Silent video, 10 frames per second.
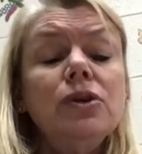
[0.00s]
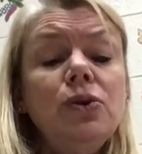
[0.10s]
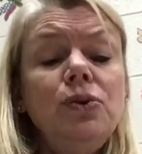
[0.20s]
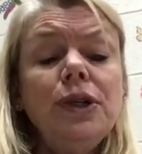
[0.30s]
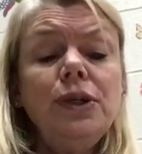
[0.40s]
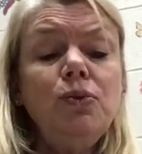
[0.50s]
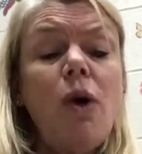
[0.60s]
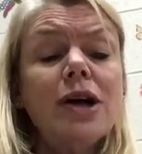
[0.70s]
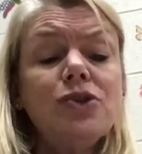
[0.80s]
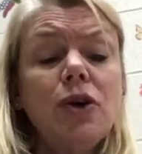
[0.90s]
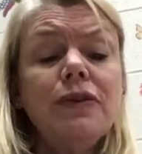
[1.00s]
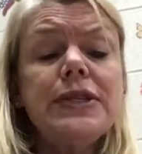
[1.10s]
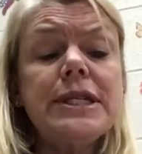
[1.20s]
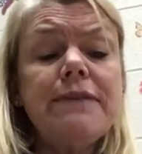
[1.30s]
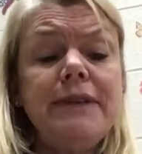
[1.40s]
Luna walked over
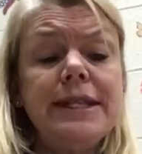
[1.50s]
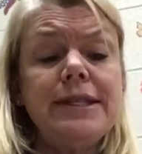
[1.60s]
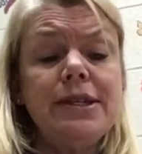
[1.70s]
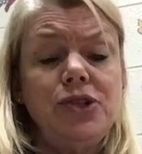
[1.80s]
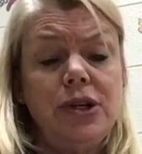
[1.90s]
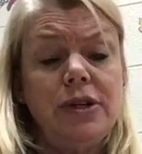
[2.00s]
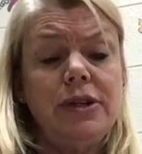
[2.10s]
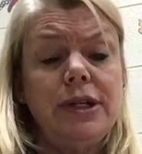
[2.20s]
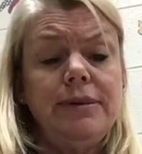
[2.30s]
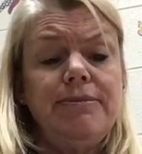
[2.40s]
to the fence and turned.